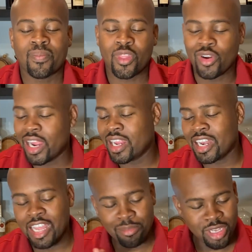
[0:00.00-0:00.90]
All right,
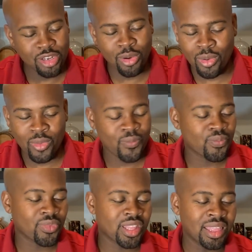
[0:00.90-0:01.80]
let me know,
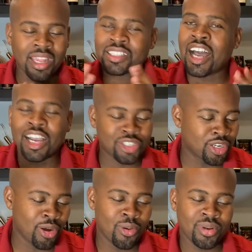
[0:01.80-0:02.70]
let us hash it
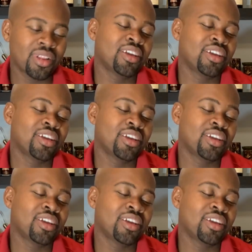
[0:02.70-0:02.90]
out.